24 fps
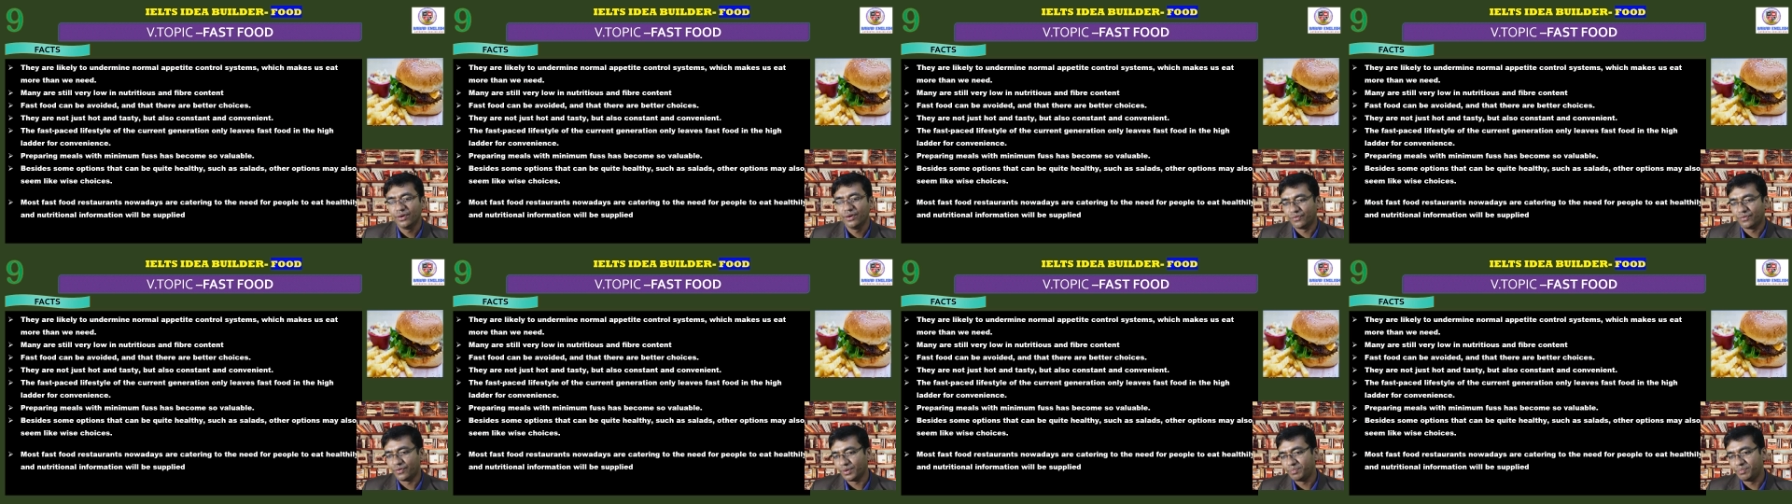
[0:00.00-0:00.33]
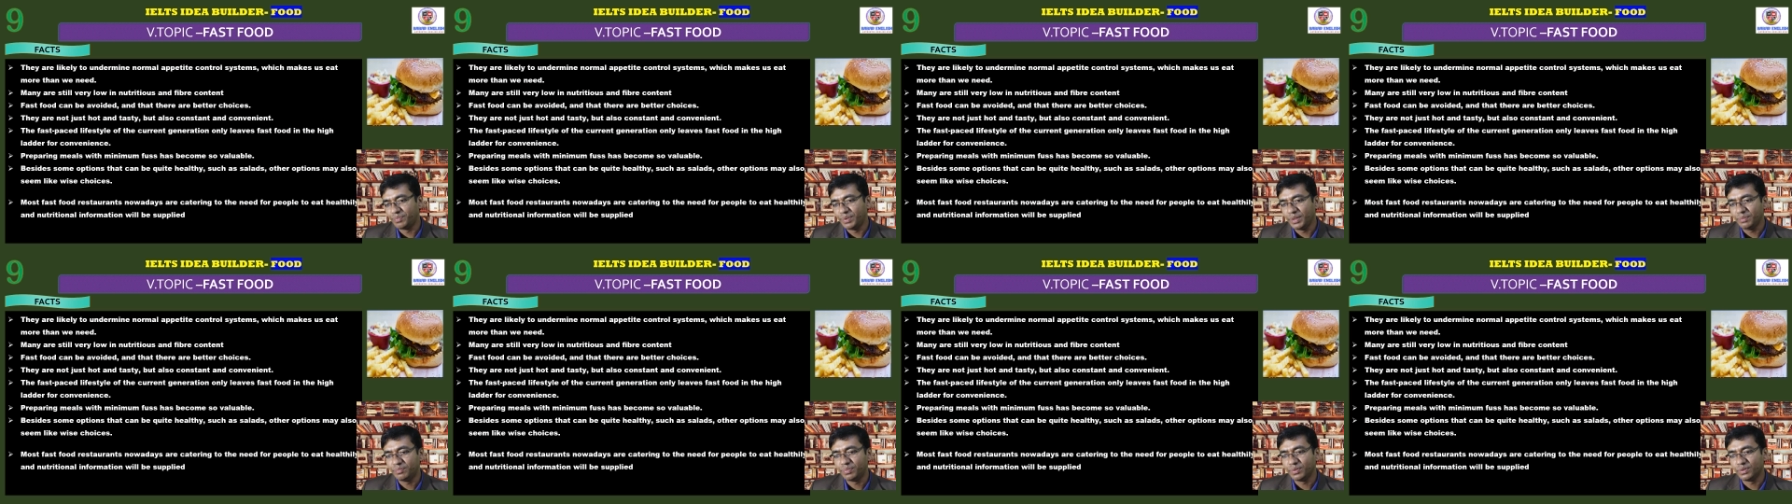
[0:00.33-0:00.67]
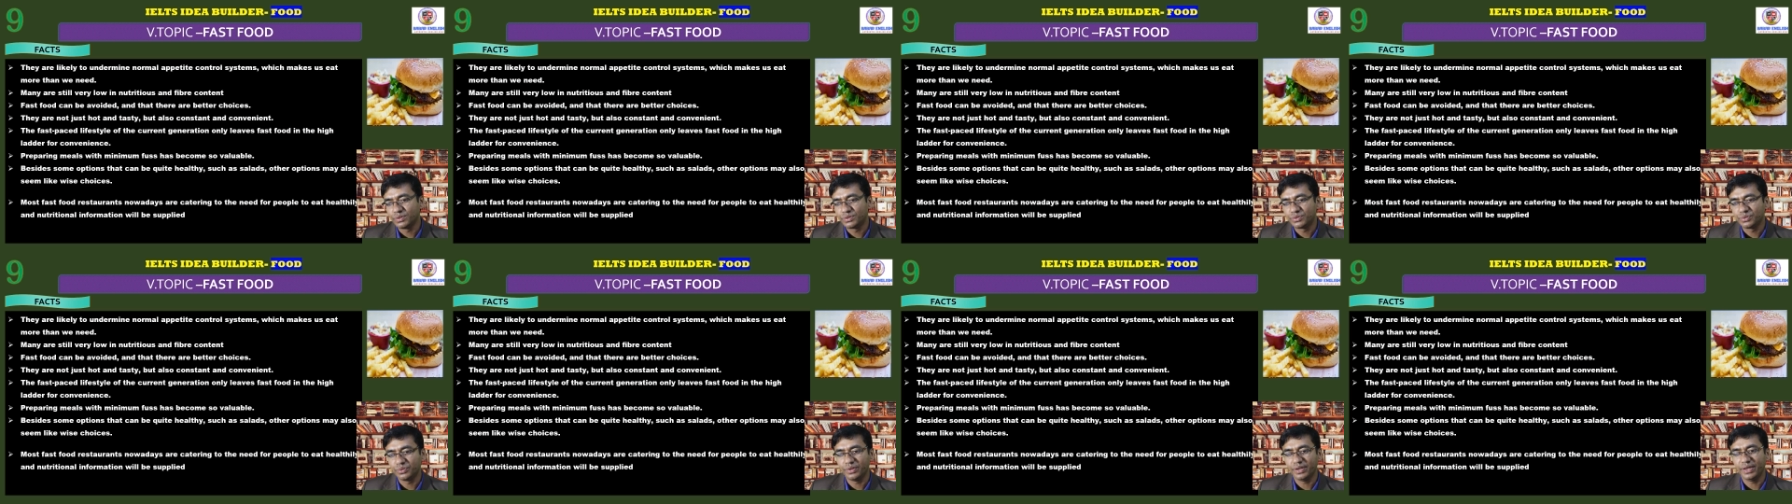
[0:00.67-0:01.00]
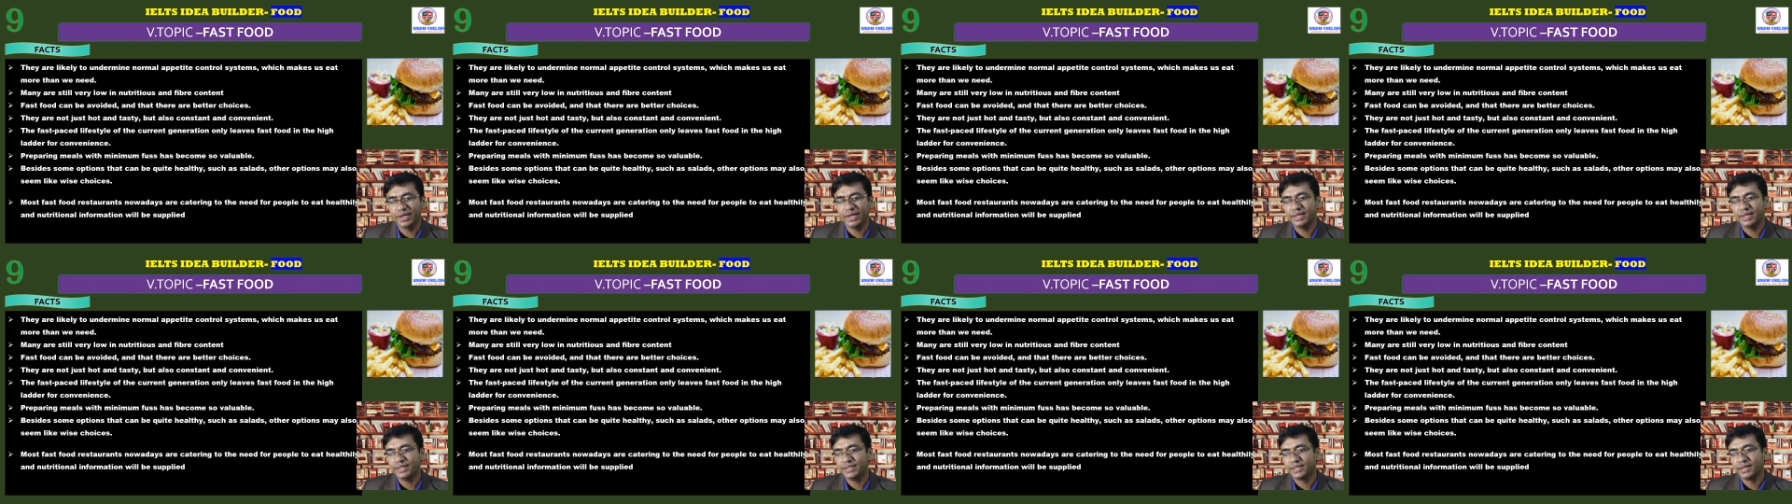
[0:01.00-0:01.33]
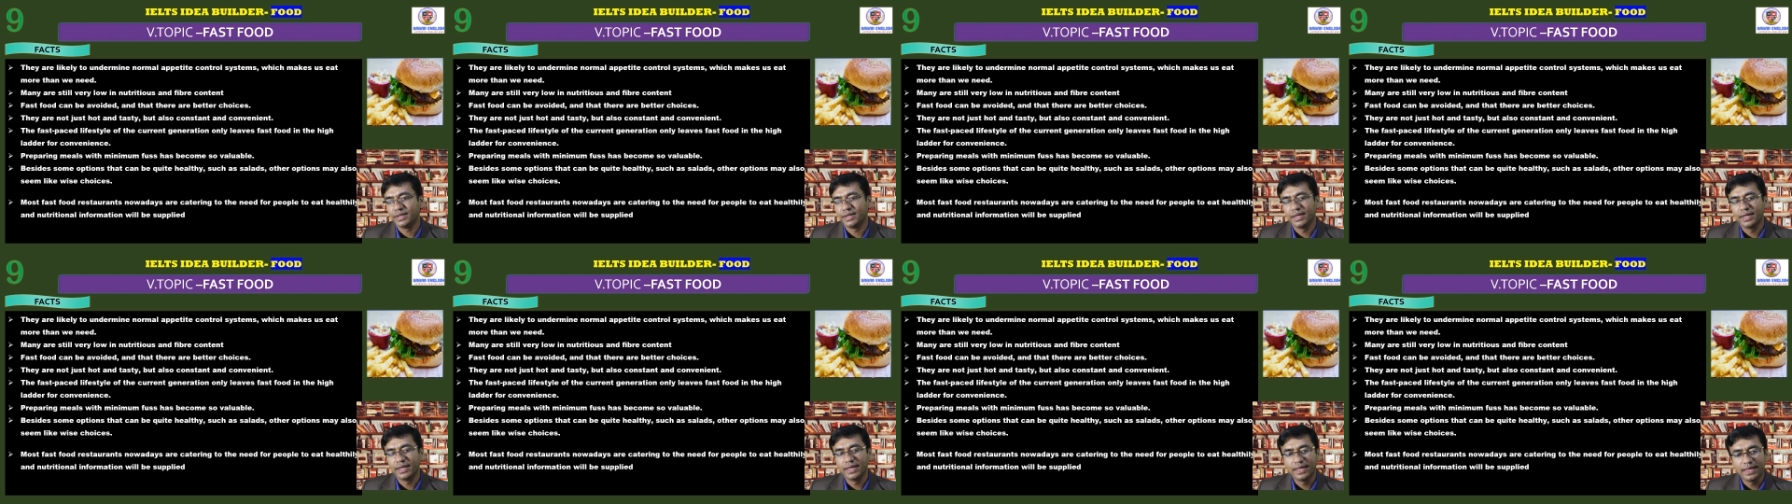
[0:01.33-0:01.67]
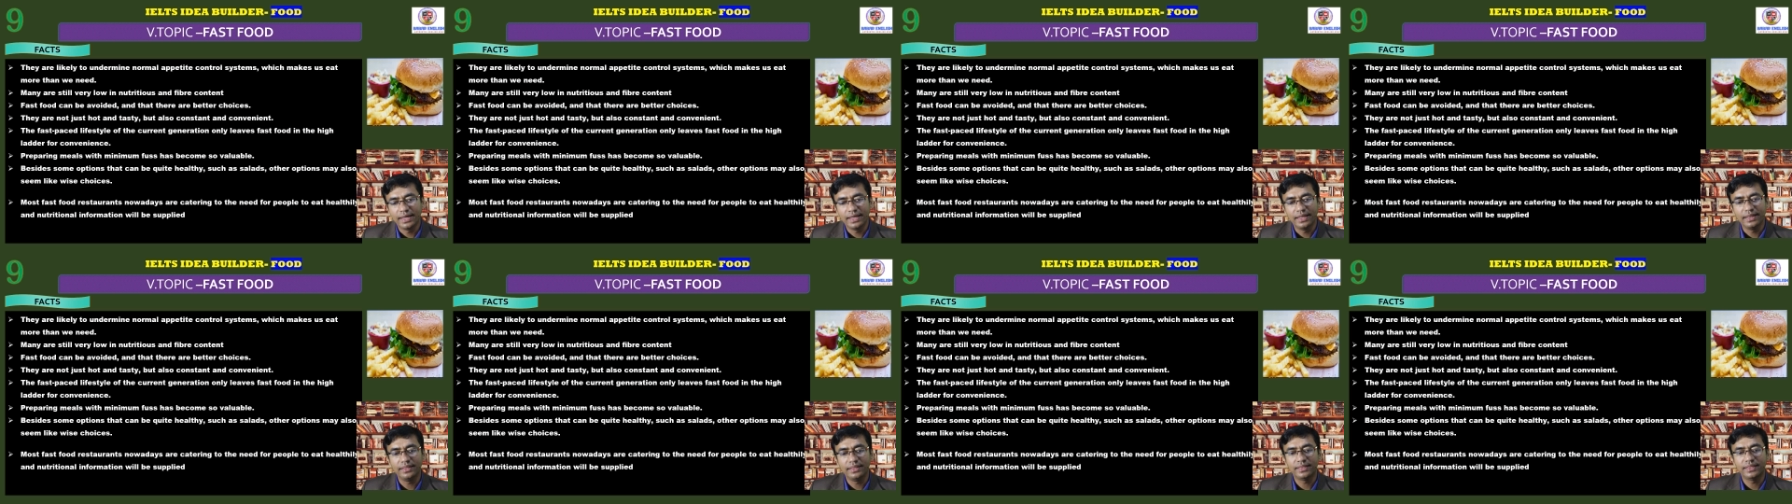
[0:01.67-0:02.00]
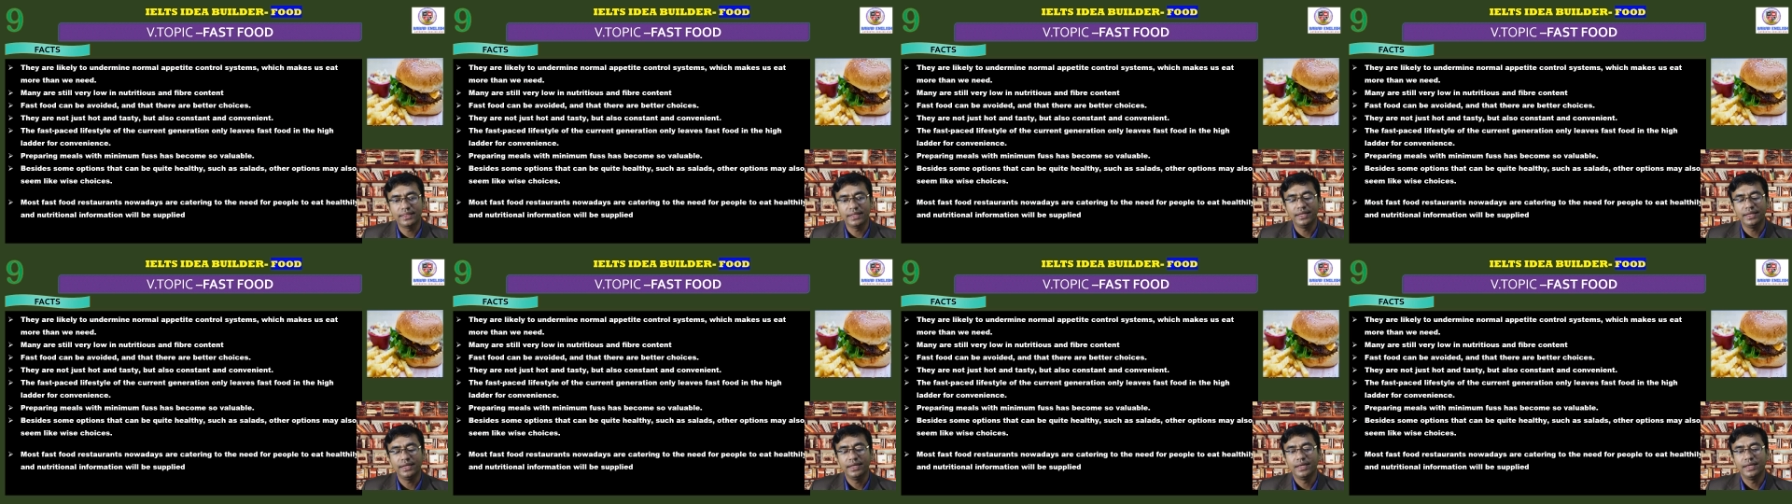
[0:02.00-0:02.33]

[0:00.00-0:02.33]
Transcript: for people to eat healthy